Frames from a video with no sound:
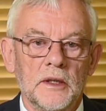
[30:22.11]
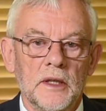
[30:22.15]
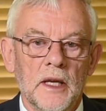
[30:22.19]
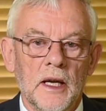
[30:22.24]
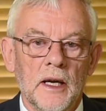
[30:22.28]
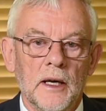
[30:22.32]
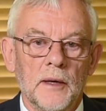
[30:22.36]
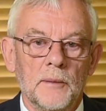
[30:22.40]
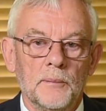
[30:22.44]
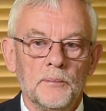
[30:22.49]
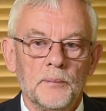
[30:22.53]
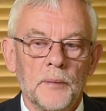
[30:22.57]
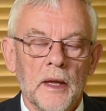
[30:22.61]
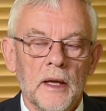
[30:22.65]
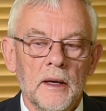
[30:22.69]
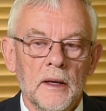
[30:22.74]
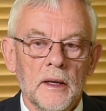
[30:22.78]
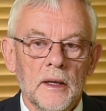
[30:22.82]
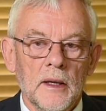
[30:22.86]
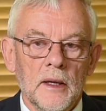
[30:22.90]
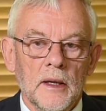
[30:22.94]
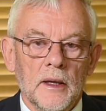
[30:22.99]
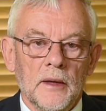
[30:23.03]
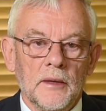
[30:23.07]
Now,
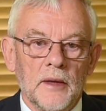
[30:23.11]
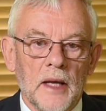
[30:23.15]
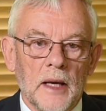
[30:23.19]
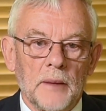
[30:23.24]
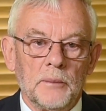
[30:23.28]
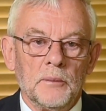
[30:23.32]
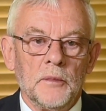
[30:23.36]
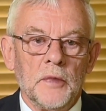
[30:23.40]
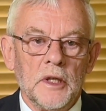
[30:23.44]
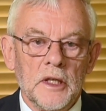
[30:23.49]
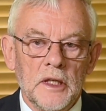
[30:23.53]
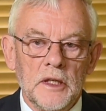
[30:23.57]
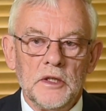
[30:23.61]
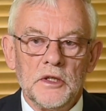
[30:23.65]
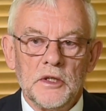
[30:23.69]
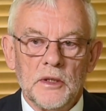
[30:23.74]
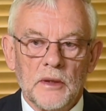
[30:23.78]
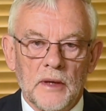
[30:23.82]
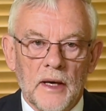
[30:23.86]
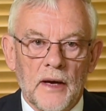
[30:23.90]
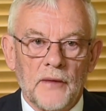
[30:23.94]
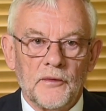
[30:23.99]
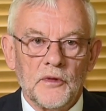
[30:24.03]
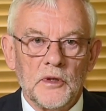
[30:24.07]
that means
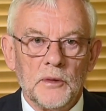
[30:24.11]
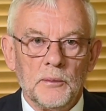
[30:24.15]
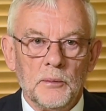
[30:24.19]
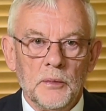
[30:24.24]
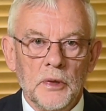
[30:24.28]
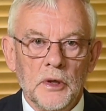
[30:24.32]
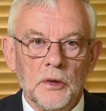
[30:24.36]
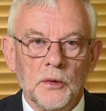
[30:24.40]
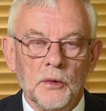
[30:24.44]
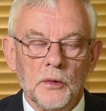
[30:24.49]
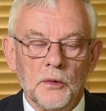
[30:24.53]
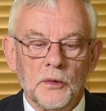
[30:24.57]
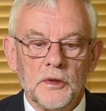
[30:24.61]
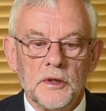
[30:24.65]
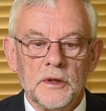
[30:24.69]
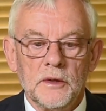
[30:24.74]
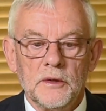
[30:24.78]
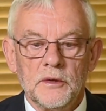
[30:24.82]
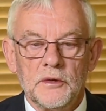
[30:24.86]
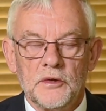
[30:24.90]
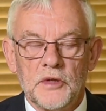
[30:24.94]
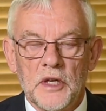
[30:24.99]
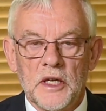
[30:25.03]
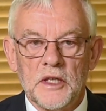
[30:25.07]
you have to build
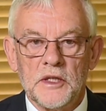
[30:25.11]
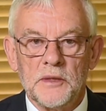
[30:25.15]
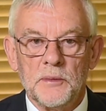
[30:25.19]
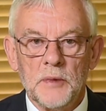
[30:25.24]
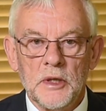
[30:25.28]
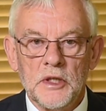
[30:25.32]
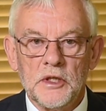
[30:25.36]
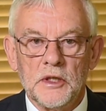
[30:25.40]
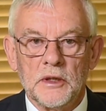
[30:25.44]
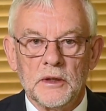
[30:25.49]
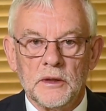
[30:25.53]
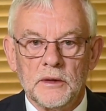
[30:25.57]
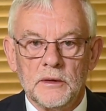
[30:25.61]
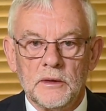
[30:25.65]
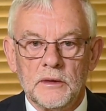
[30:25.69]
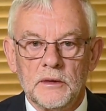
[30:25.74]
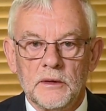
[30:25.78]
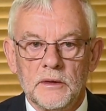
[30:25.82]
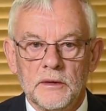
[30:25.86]
transmission